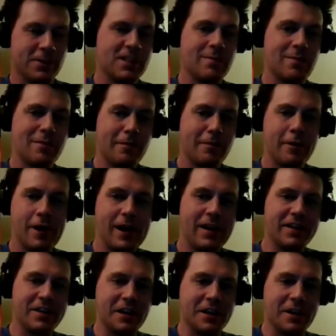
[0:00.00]
time I've ever had
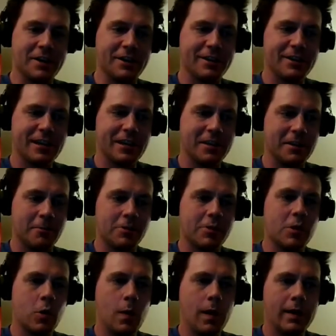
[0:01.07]
it done, and there was
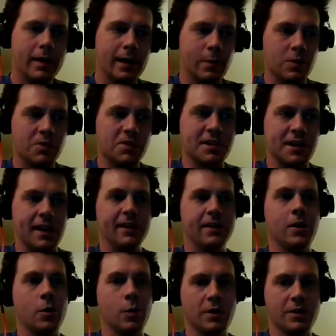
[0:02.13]
no way I was not
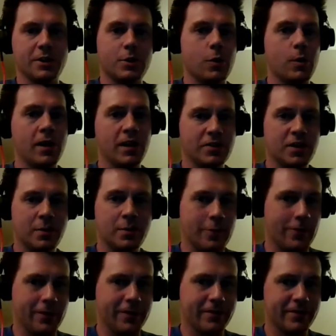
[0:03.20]
going to do it at some
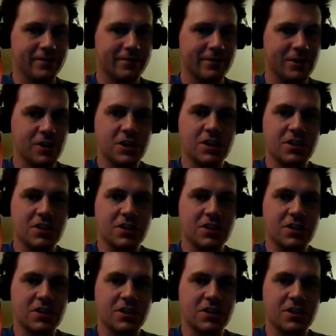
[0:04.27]
point, just because